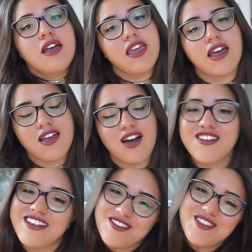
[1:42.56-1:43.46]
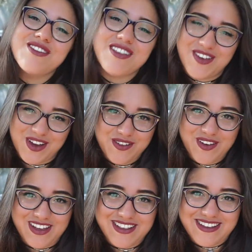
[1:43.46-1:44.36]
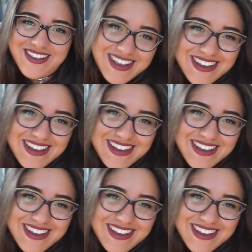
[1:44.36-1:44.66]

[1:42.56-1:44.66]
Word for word: yeah, I'll just have to do this video with glasses.